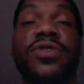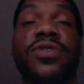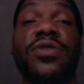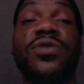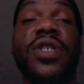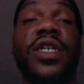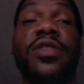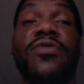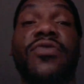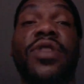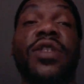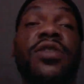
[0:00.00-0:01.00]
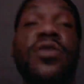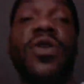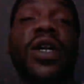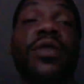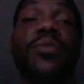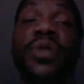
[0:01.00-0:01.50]
So you're gonna have to really know
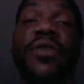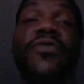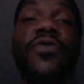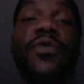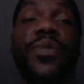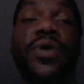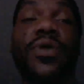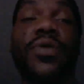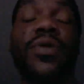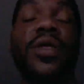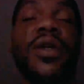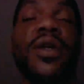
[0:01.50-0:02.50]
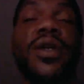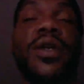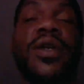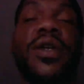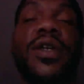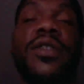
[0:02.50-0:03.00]
how to play football,
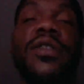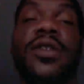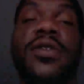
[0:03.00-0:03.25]
and